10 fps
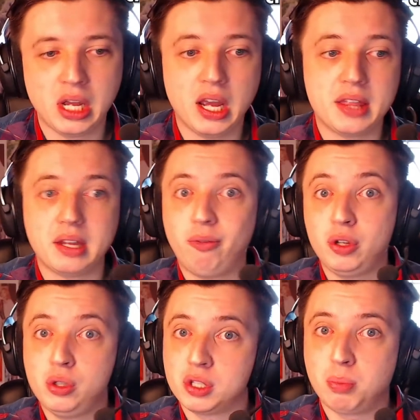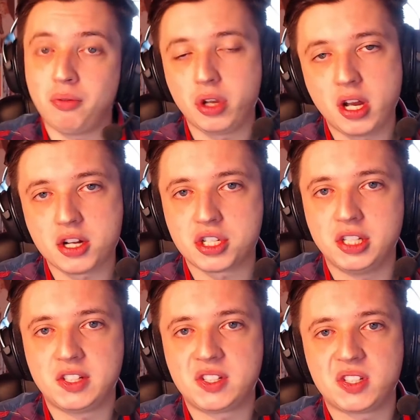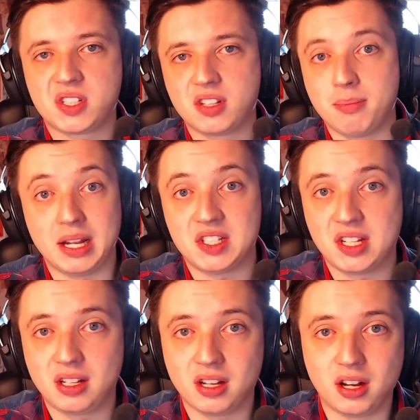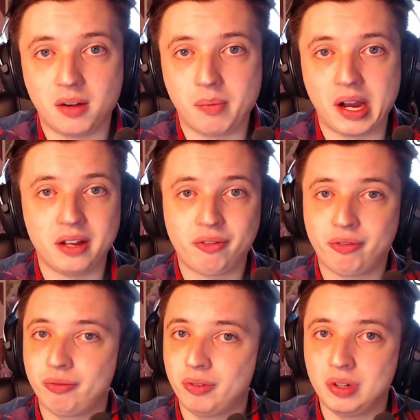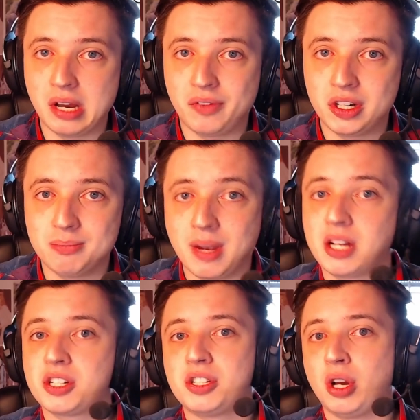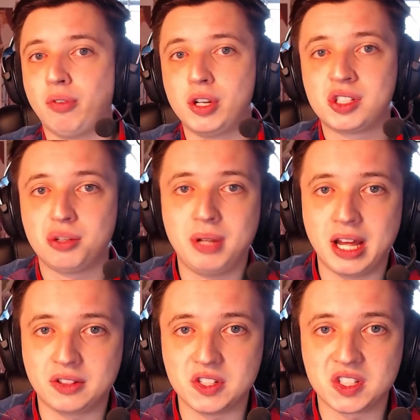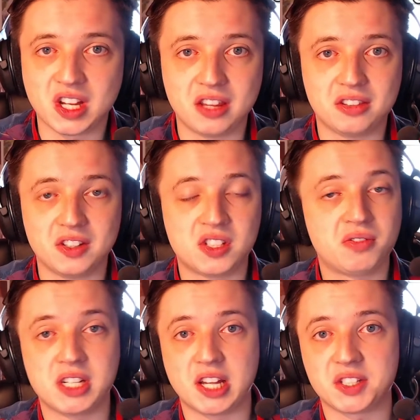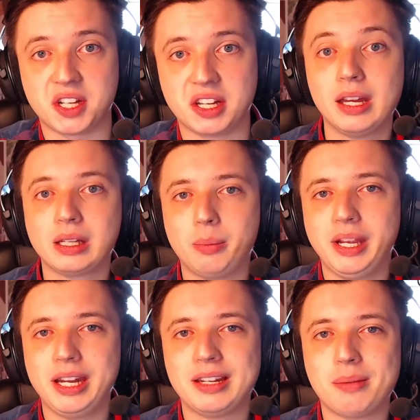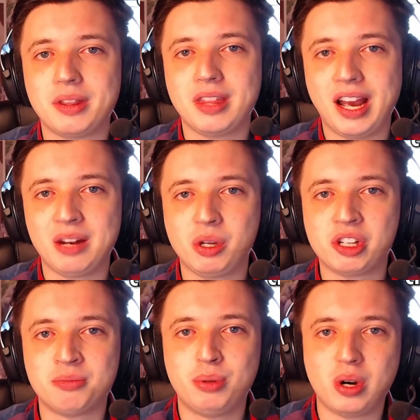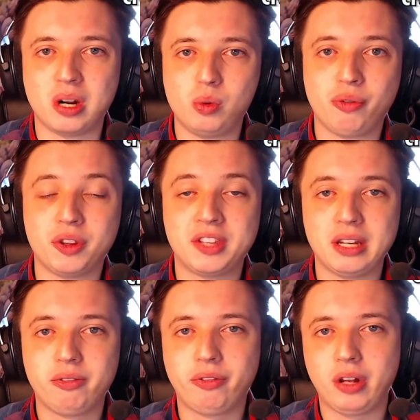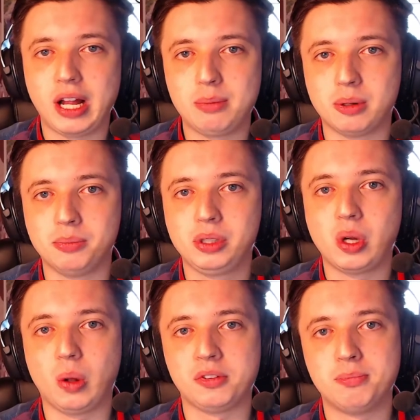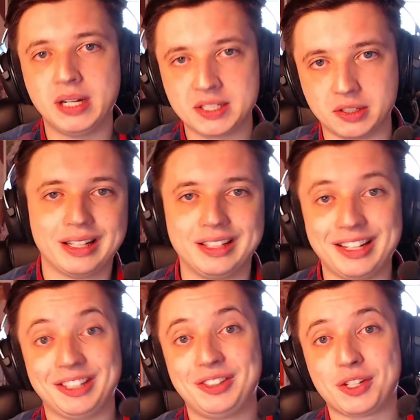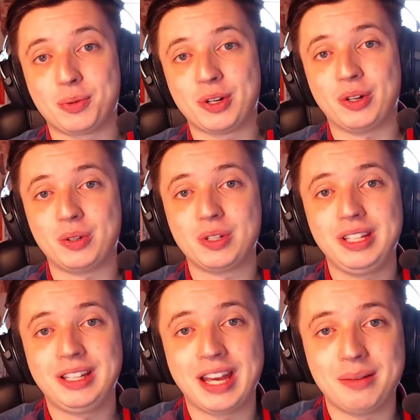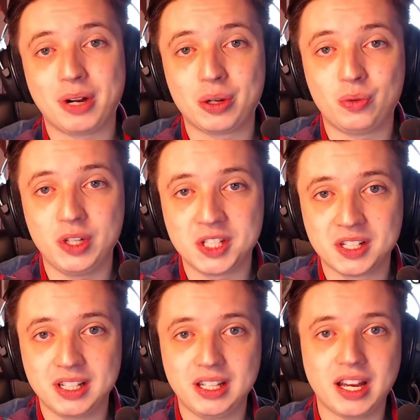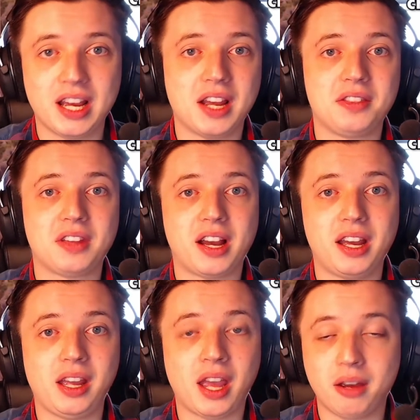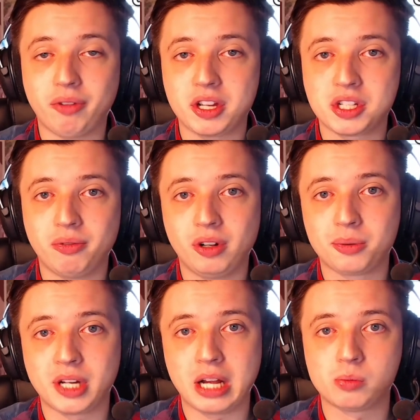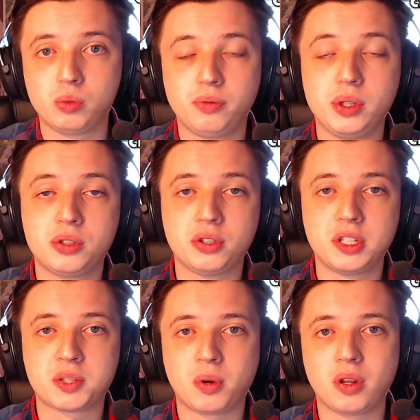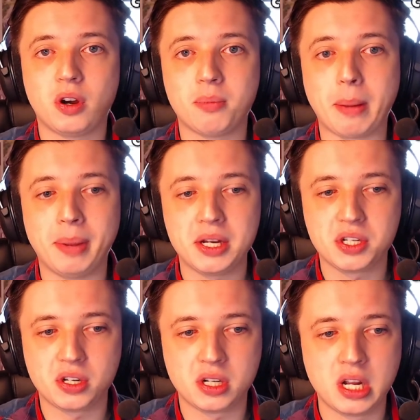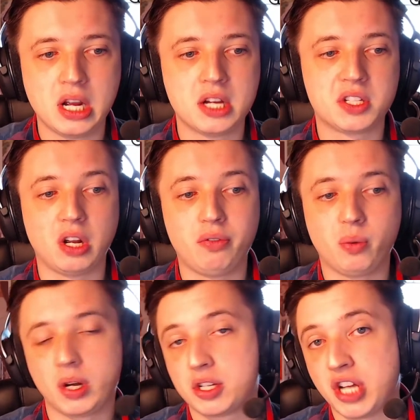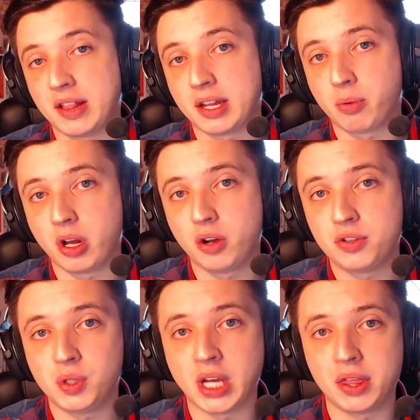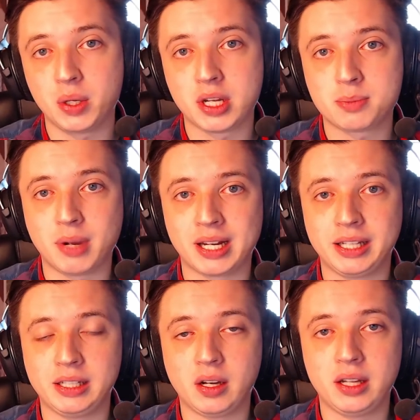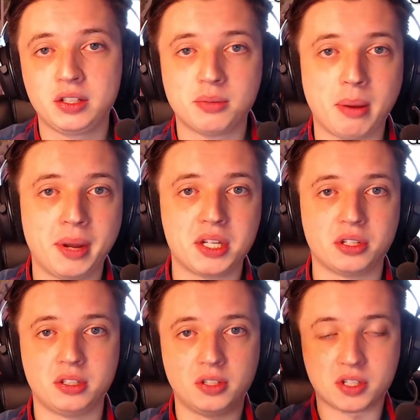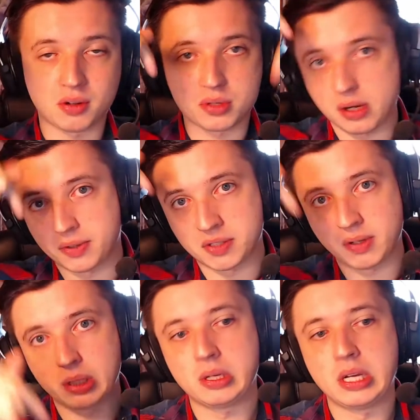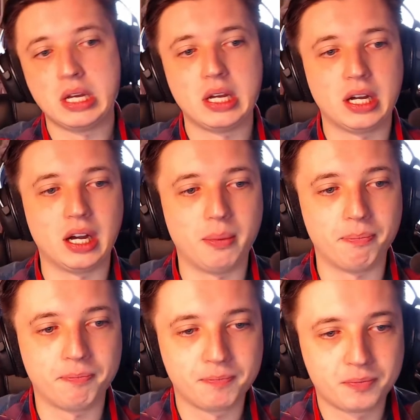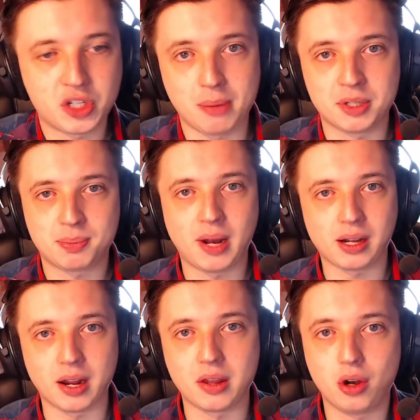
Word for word: And then for YooA's Bon Voyage, it's amazing. Um, I've never imagined her voice to be like this and it's fantastic. Coming in at number 9 we got BoA with her 10th full album called Better. Yeah, this one only came out recently and I have actually filmed an album review to this one on my Patreon, so if you want to check that one out you can do that by clicking the link to my Patreon in the description of this video. Um, shameless plug I know,